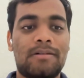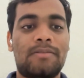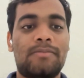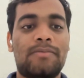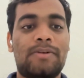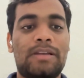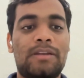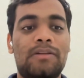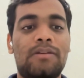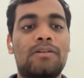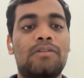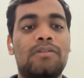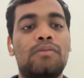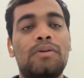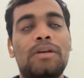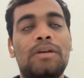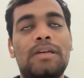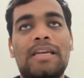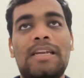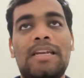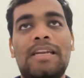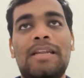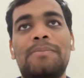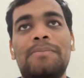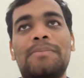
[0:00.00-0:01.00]
when you're
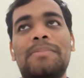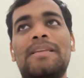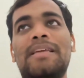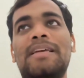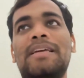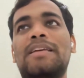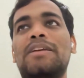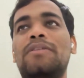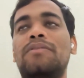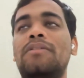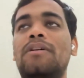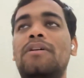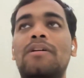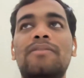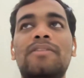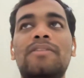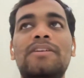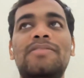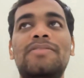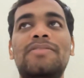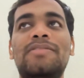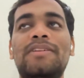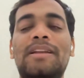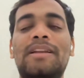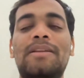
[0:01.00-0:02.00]
doing an M.Tech, you'd
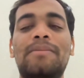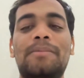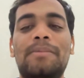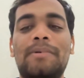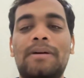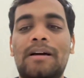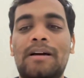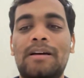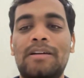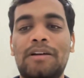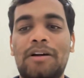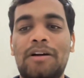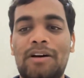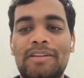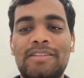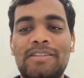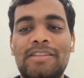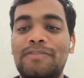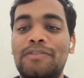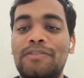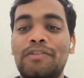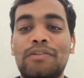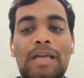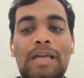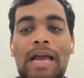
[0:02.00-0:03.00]
always feel
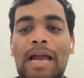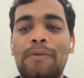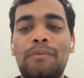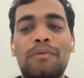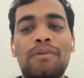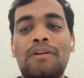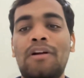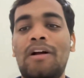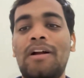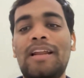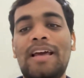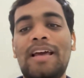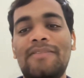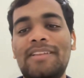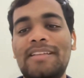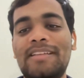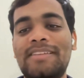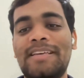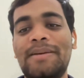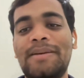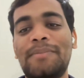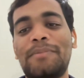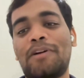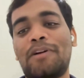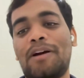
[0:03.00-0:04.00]
yourself. So I would not have the
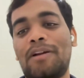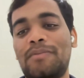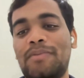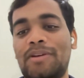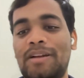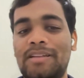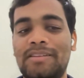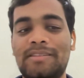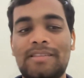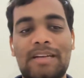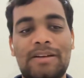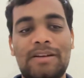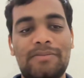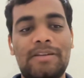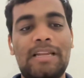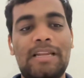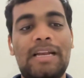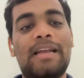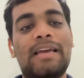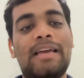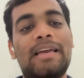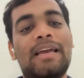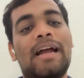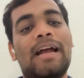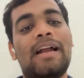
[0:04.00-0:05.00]
same confidence
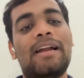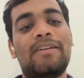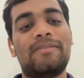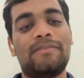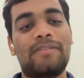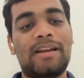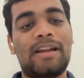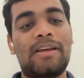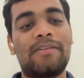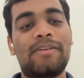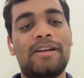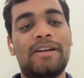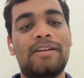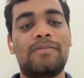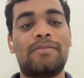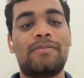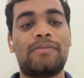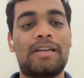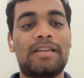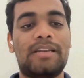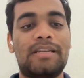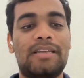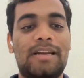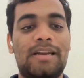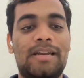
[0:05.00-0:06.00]
that I had when I went
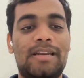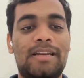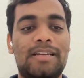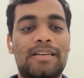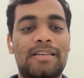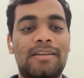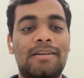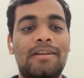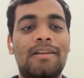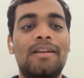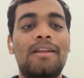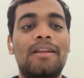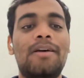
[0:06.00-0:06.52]
1 year later,